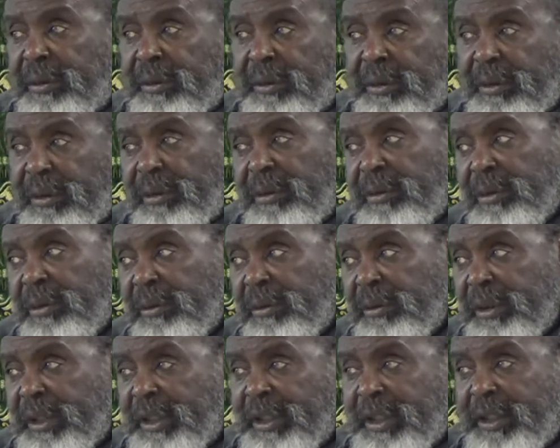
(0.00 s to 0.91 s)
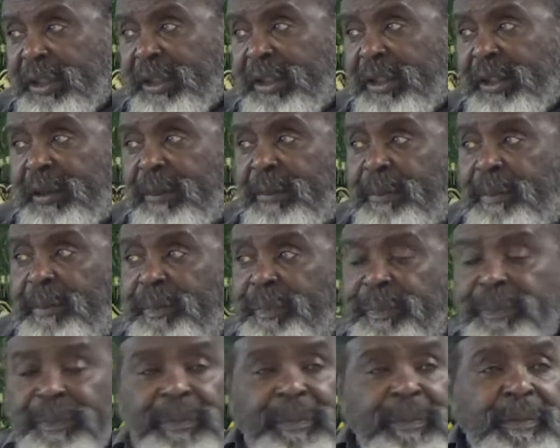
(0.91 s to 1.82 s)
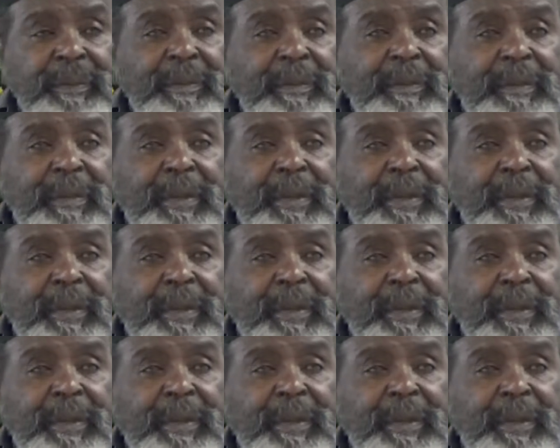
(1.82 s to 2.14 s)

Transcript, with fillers: You don't know nothing. Ain't independent.